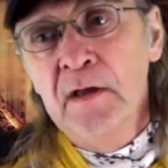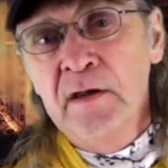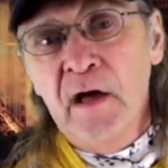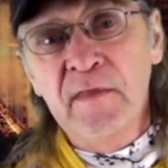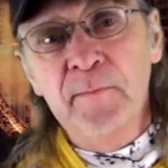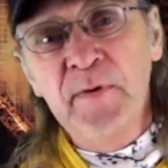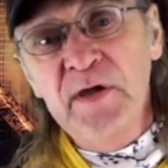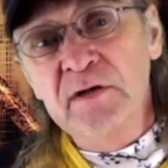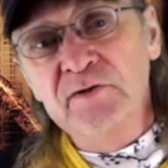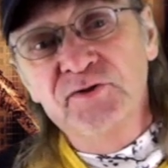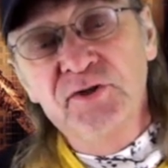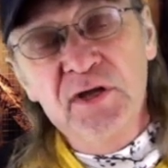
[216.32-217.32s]
Now the
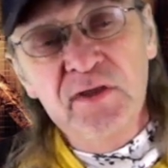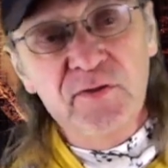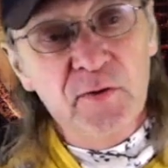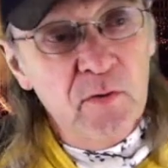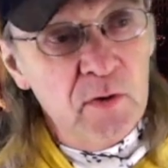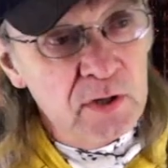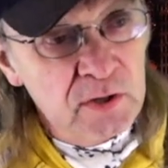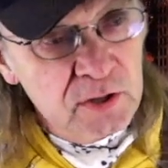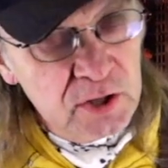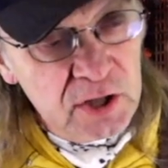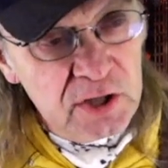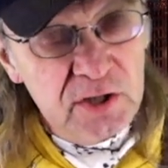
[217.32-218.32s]
Beatles did throw a
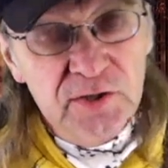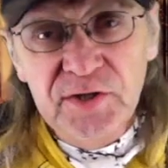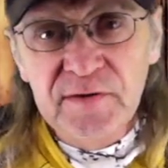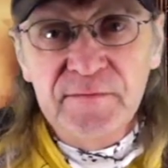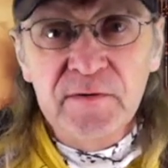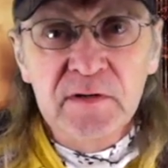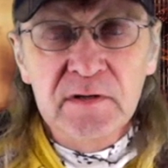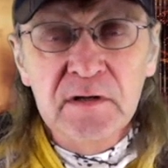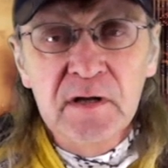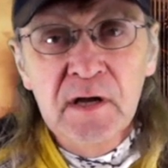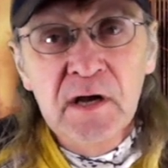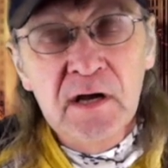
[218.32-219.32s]
little different
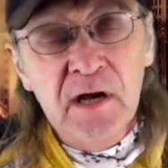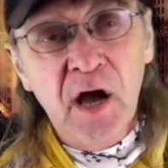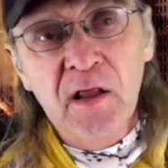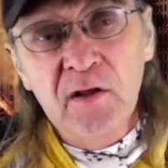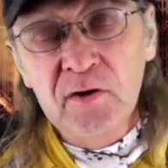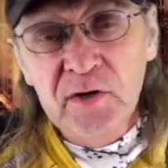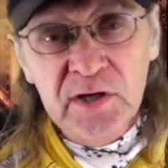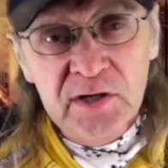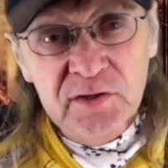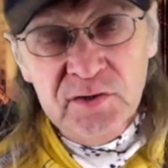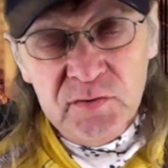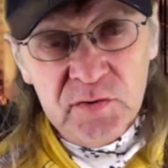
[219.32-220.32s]
color
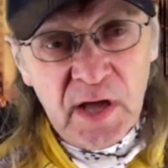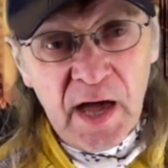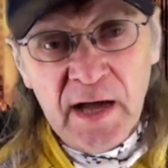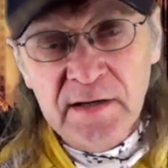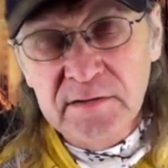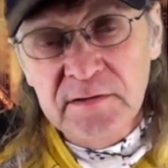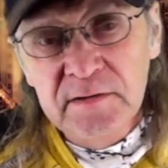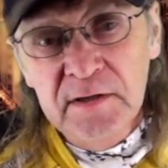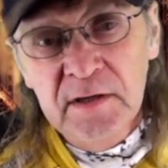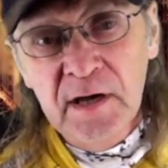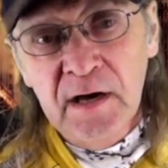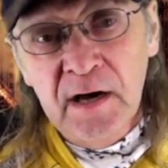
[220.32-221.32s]
into that
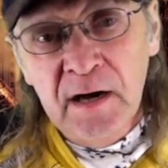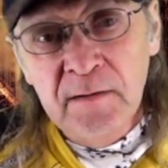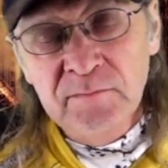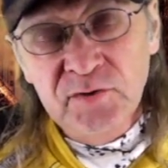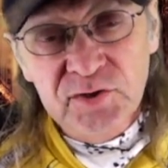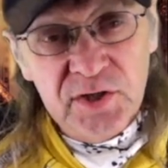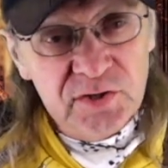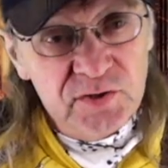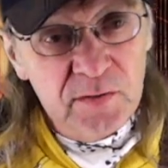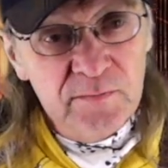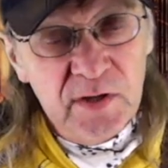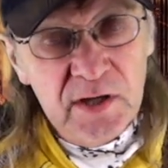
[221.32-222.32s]

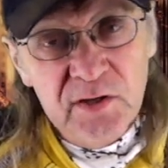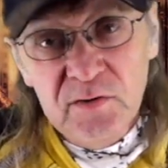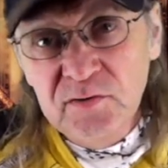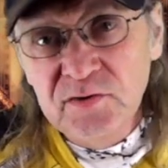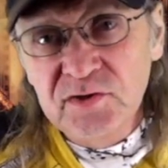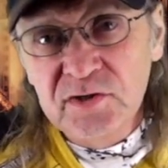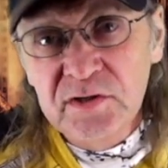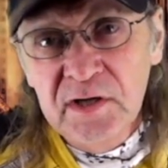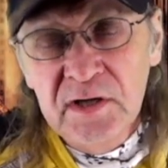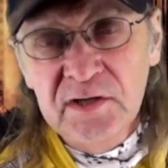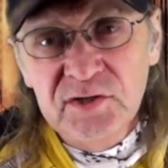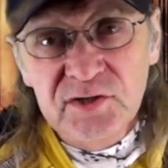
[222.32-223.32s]
system. They used
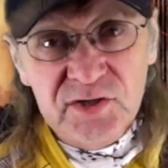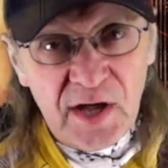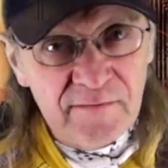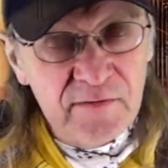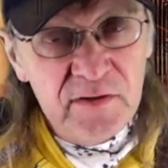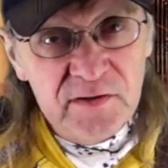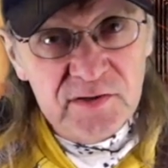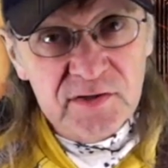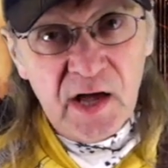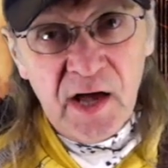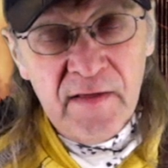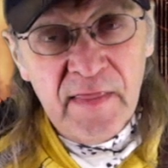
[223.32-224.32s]
sevenths
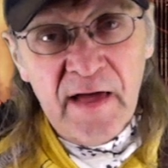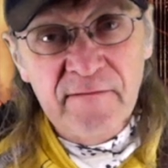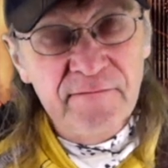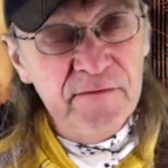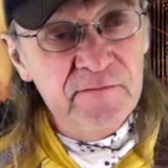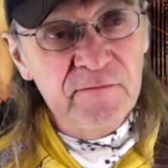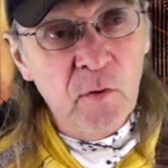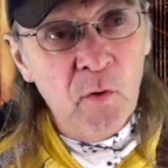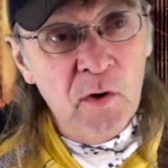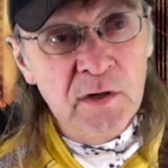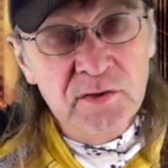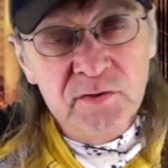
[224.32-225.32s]
on that fifth
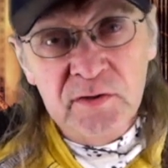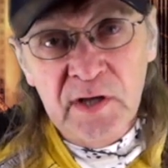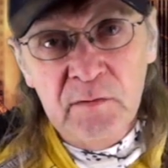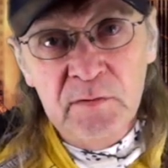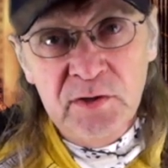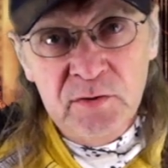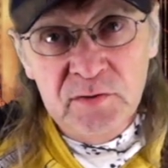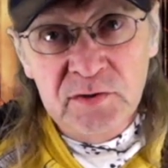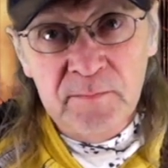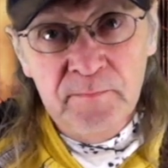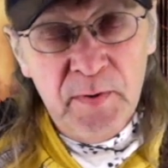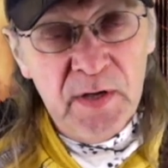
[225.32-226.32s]
chord, so they would use
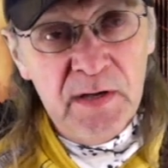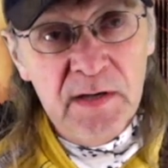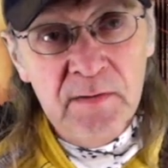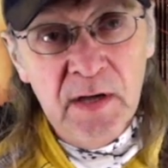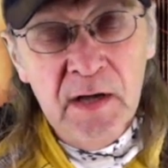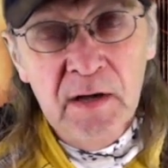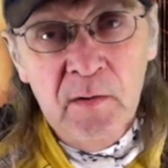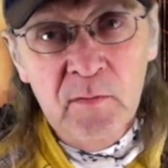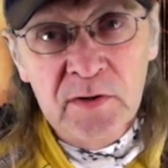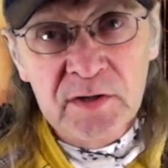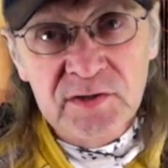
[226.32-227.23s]
a B with a